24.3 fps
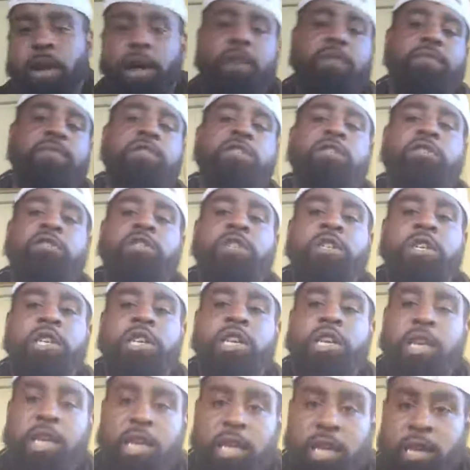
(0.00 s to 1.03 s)
500
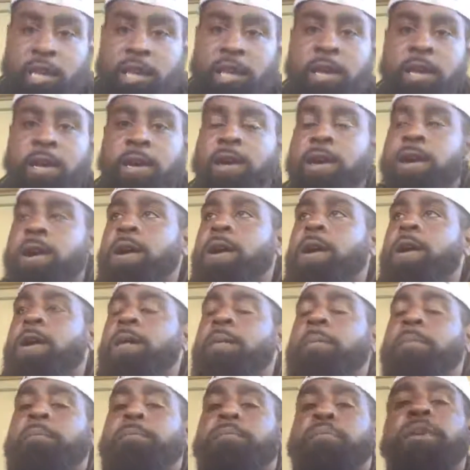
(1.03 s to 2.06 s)
again.
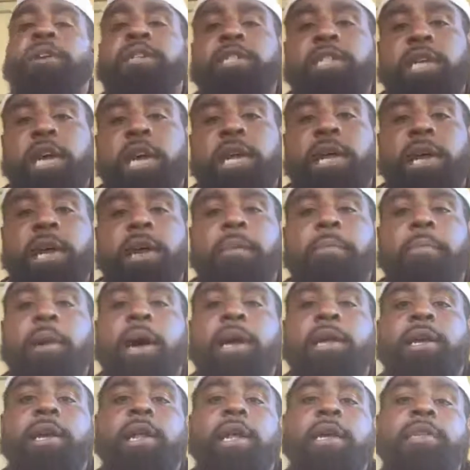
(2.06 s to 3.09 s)
Appreciate
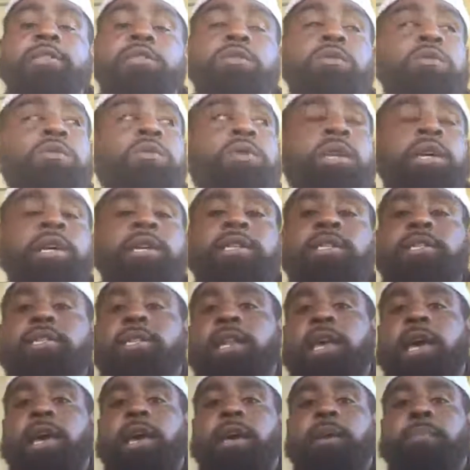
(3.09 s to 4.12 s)
everybody that tuned in
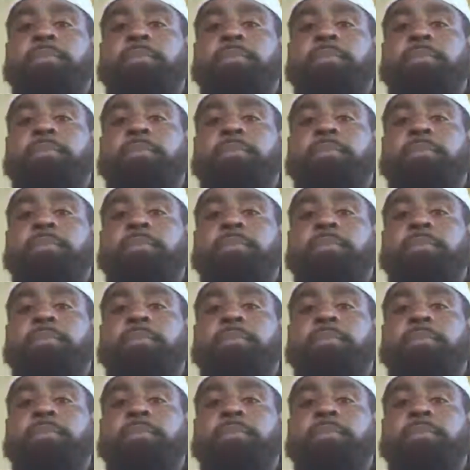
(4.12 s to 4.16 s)
today.